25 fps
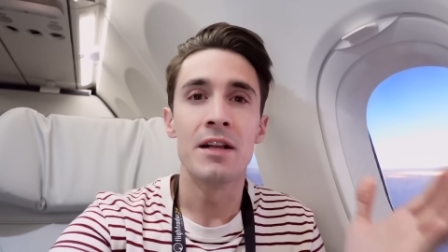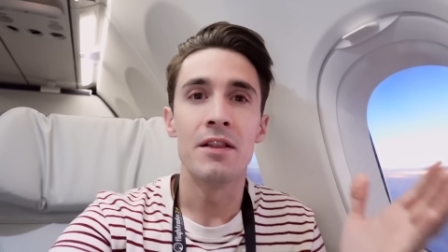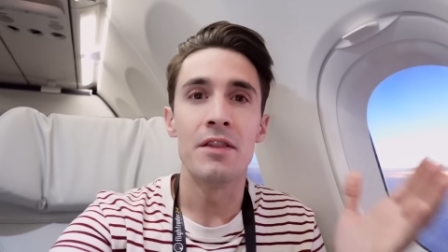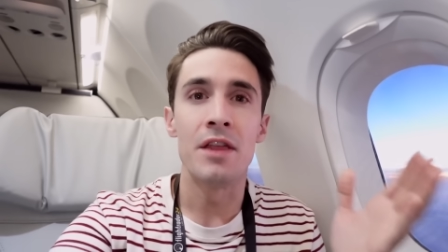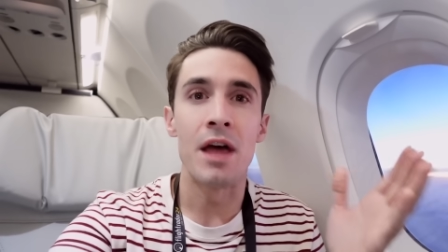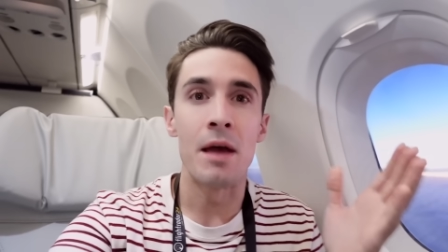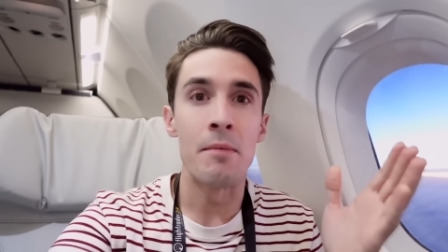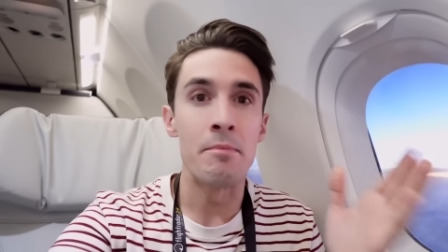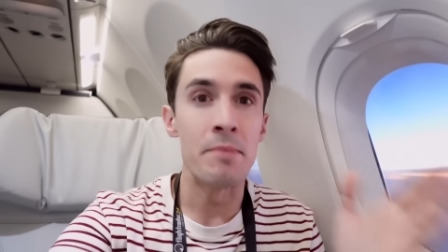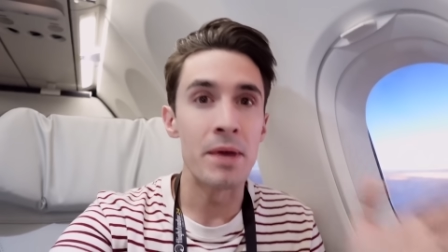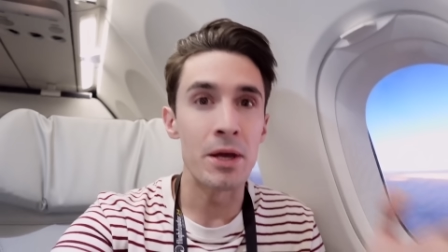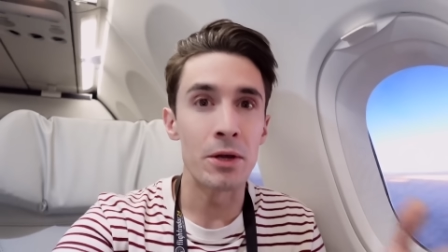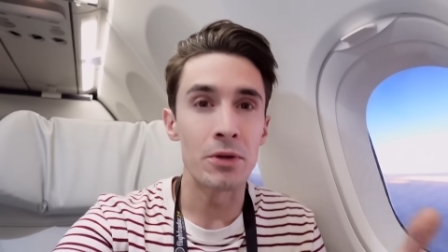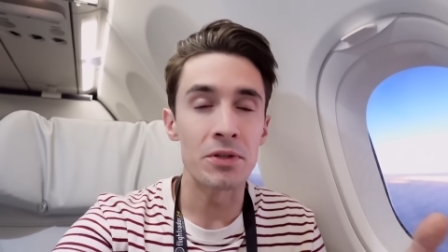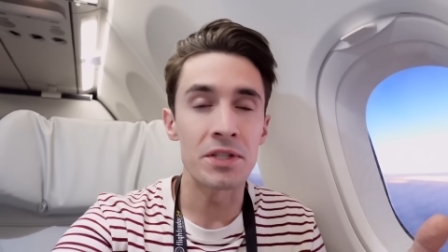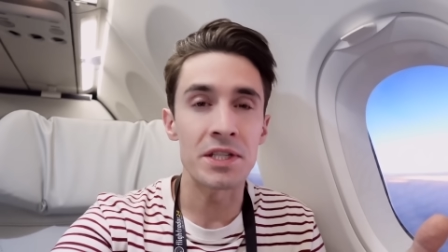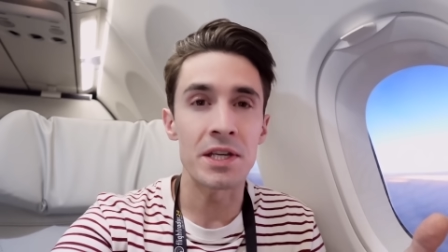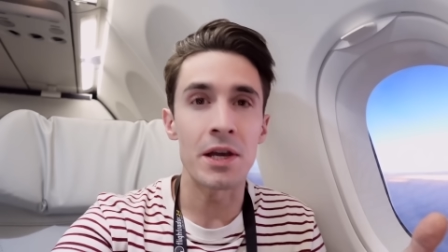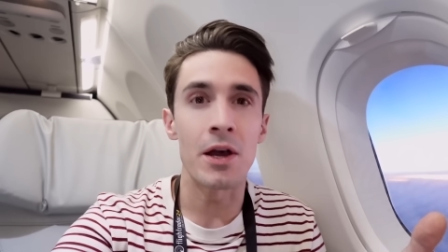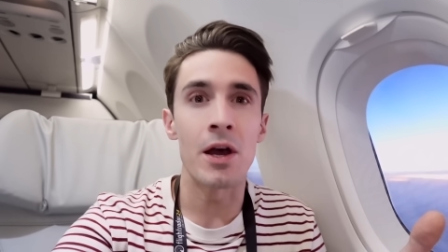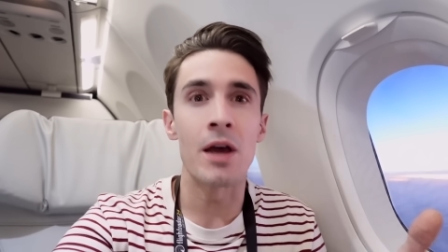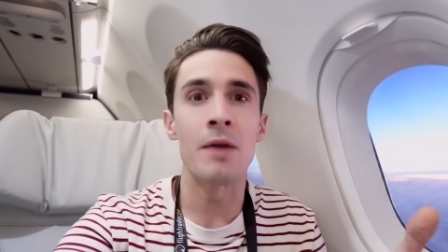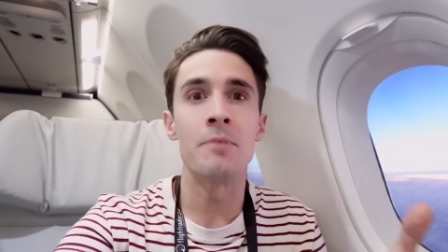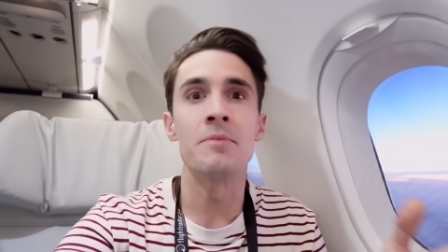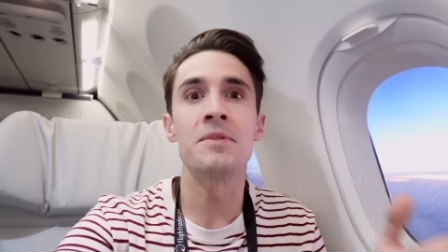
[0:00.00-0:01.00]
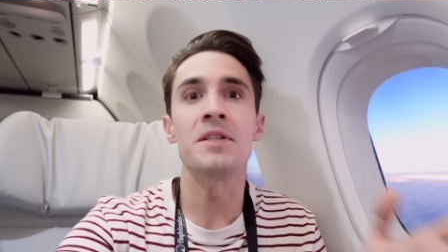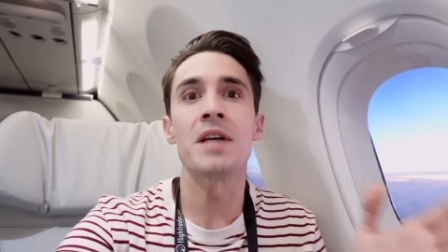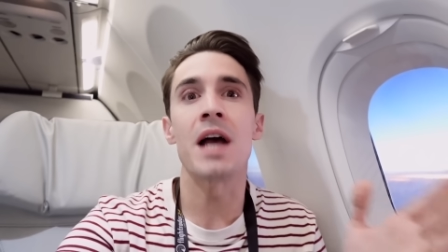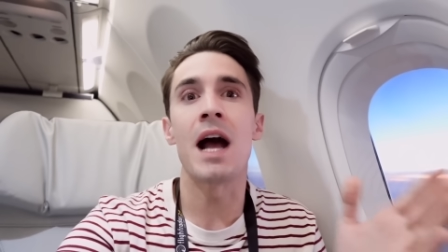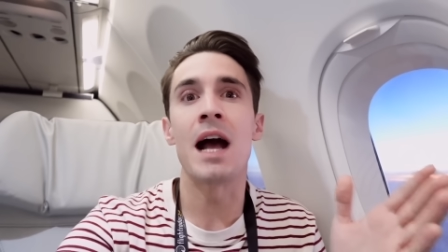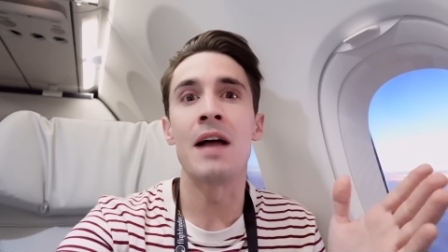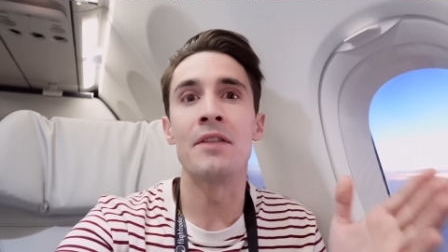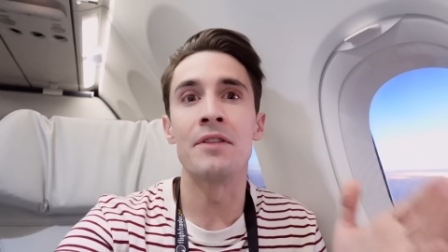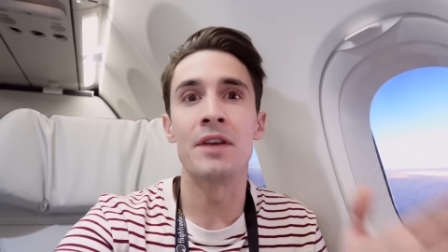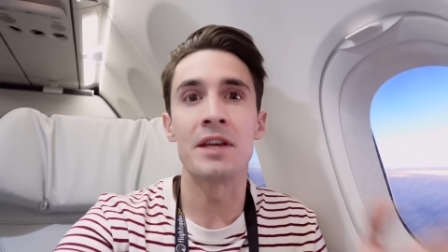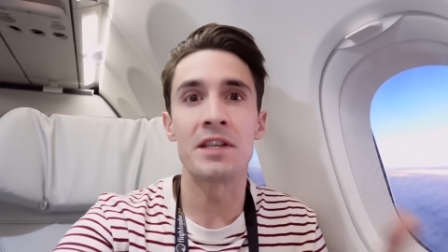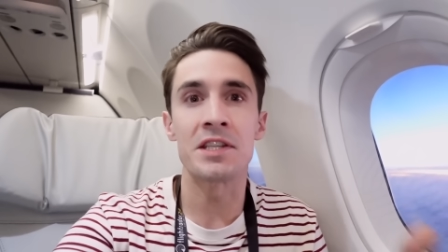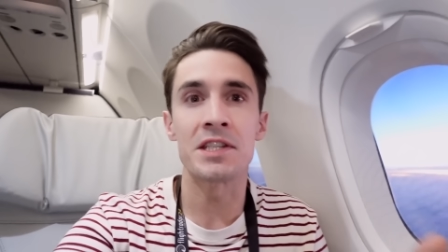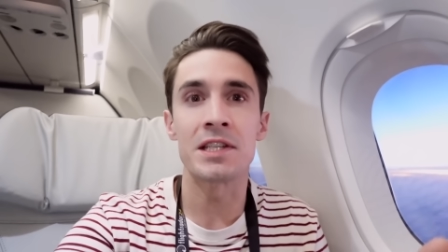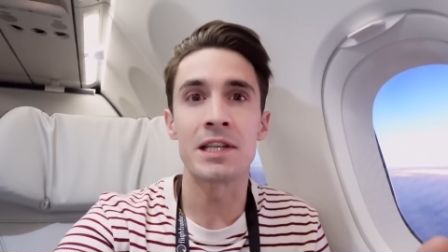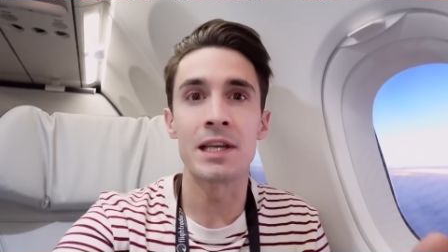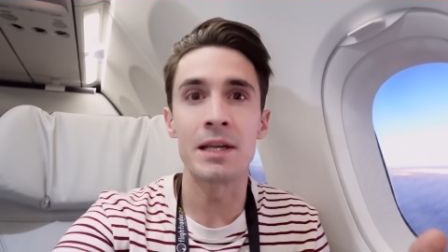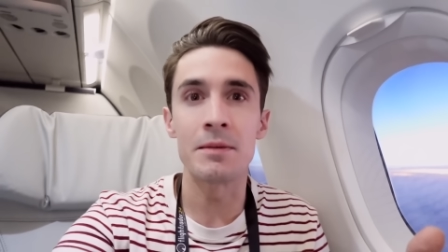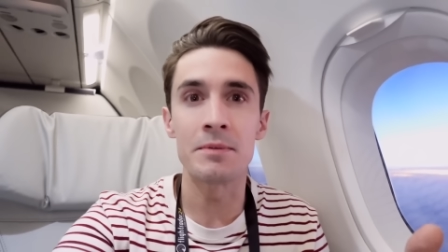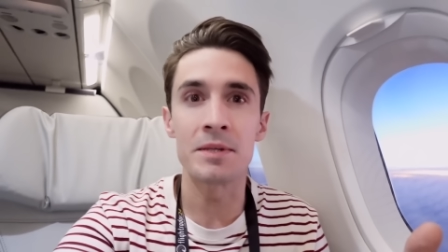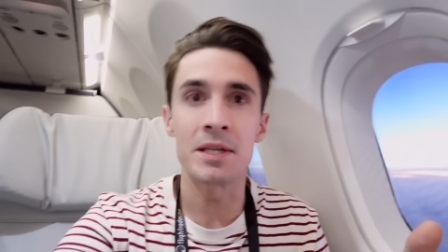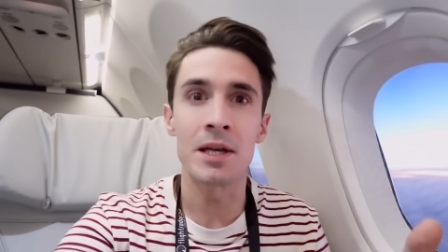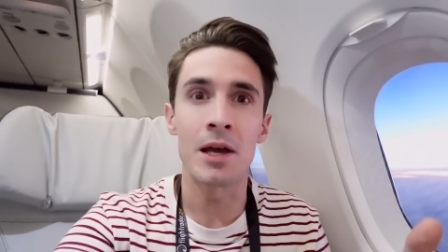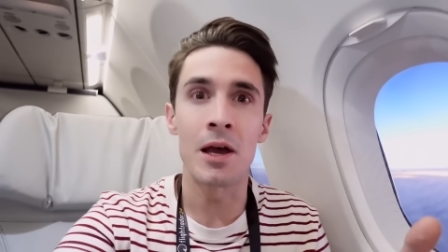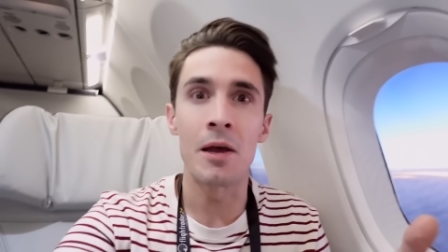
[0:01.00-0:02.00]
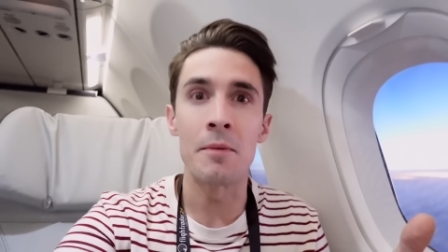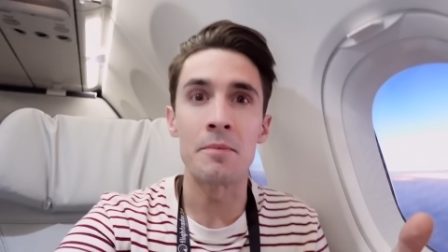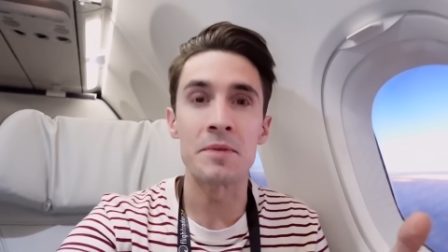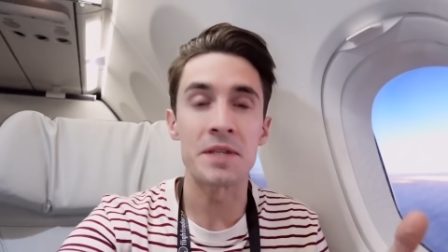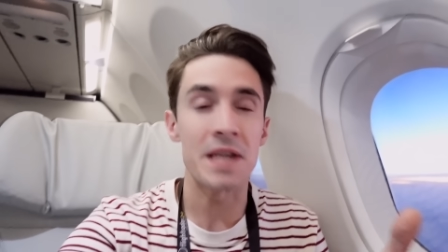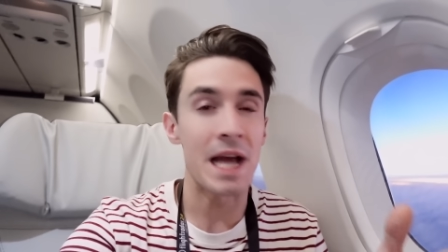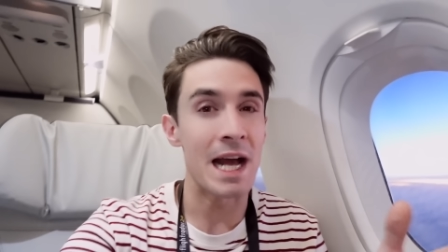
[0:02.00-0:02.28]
their meal times and their sleep times